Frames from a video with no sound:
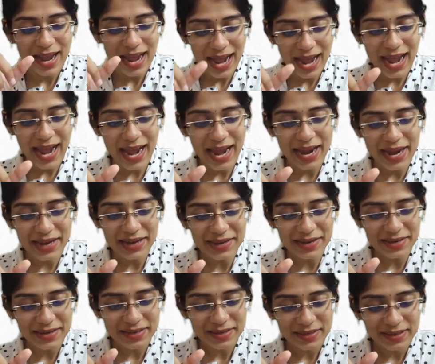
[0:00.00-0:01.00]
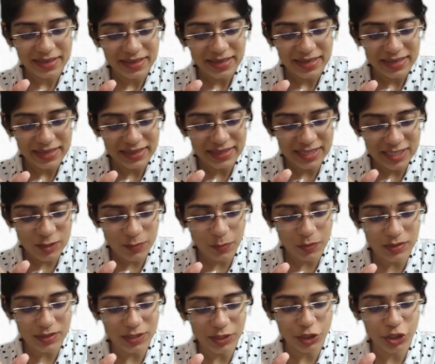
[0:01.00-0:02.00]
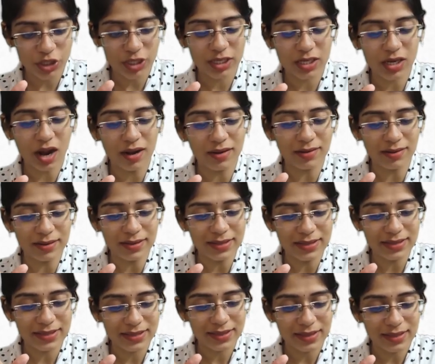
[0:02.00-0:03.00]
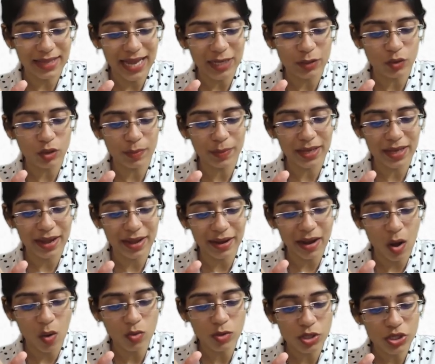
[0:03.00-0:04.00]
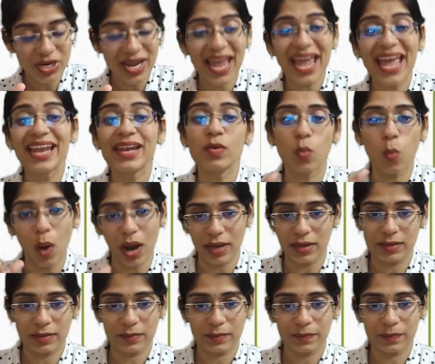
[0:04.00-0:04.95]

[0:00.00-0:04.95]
and this position in adults, that will be around L1.